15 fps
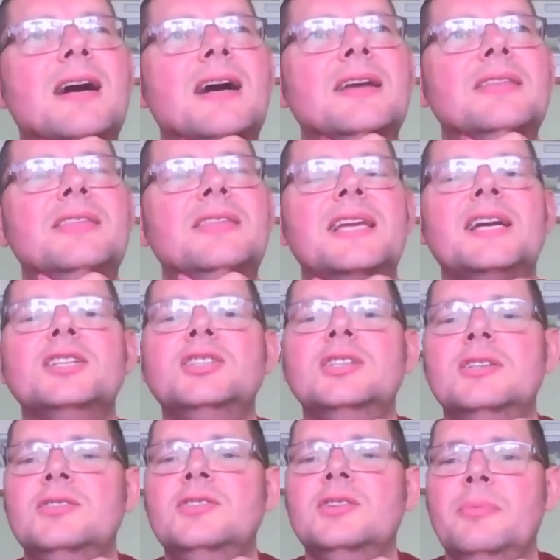I think I should
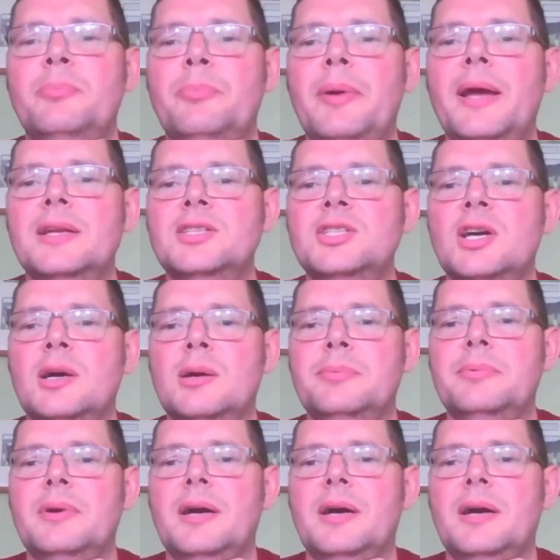have done a better job